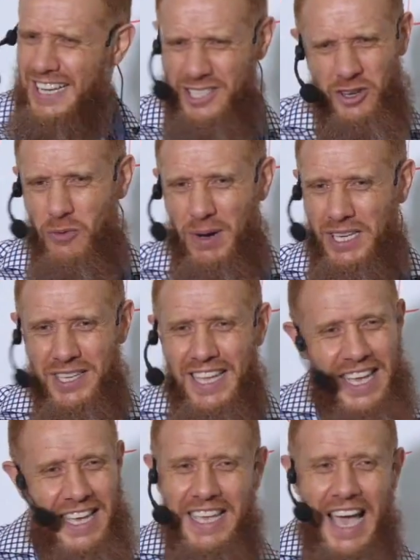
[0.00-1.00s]
Nobody.
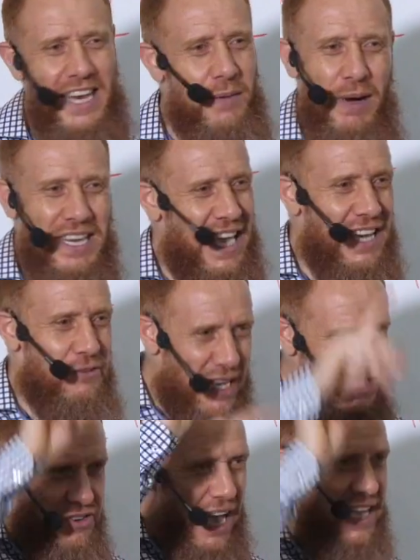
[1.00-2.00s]
Anybody,
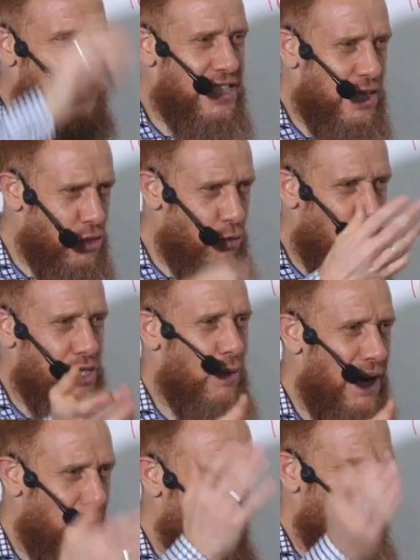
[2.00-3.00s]
raise their hands. Those who want to
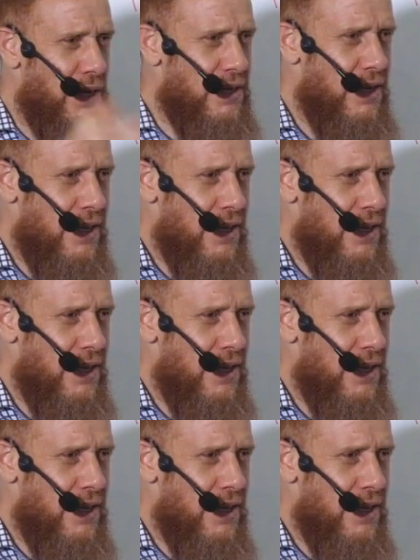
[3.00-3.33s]
marry a woman,